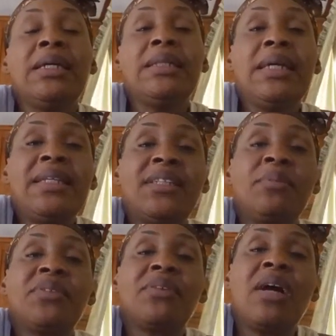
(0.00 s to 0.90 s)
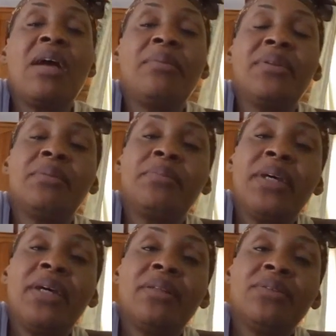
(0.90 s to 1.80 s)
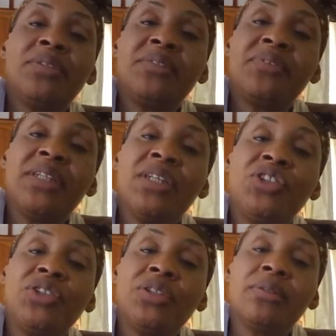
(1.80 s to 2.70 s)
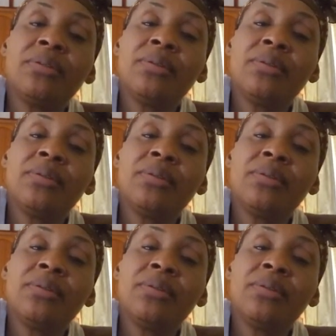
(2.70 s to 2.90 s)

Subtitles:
Click subscribe and the bell notification.